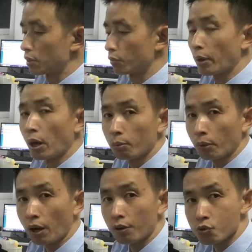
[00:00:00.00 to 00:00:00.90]
that will
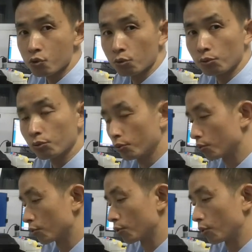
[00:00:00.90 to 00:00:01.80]
help us to
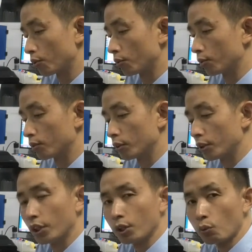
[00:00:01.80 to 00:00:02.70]

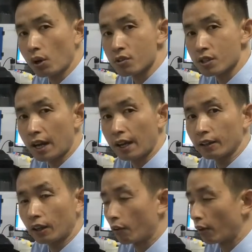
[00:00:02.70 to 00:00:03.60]
ink one
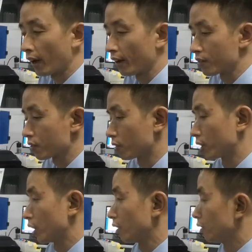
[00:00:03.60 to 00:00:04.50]
side our hands.
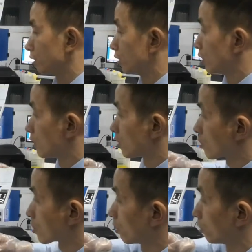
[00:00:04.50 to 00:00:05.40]
Okay,
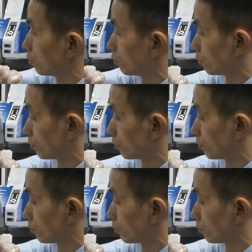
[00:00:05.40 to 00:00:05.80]
so